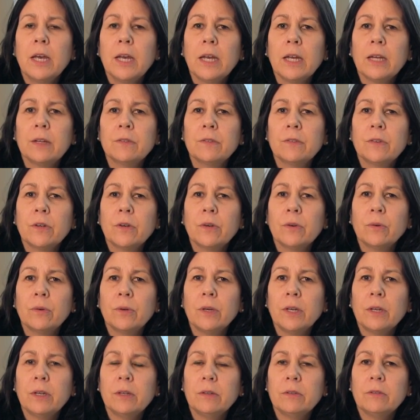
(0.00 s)
And so
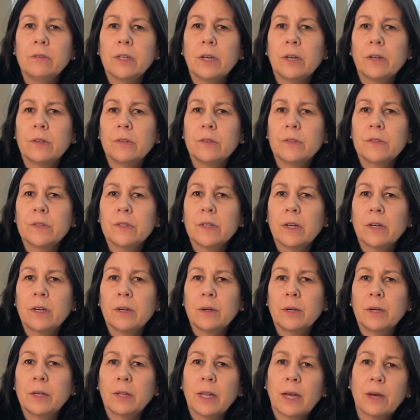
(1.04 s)
it does uh,
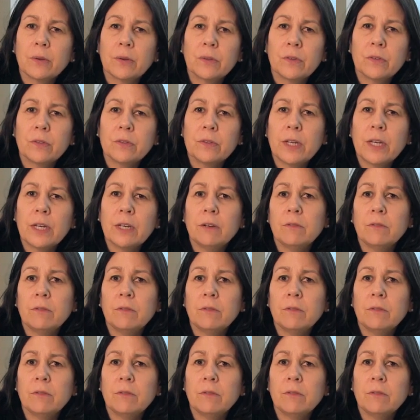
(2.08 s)
allow us to take